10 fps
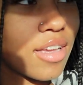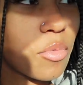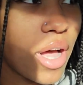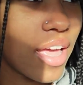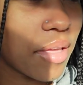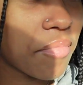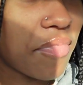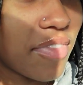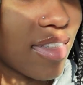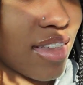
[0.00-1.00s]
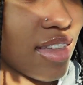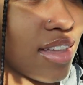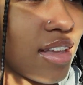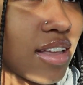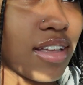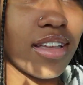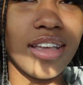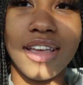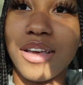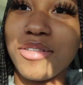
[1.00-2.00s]
What?
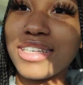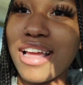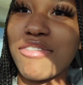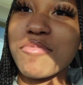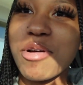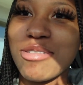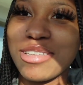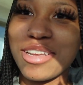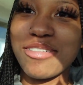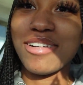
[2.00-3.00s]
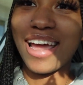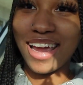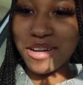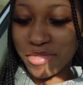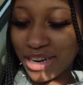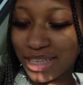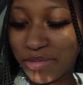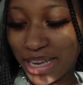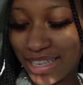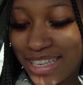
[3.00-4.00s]
We just came from Cold Stone and America's
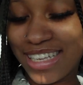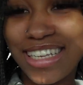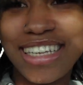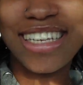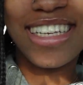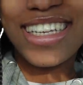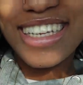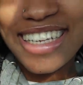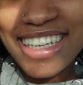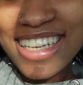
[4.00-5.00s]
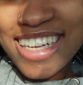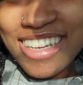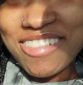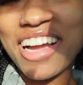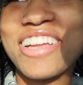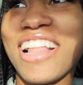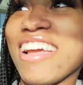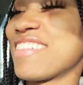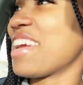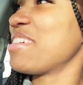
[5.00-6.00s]
Best. Why are you
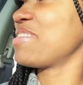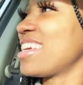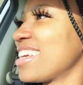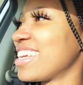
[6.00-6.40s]
laughing at me?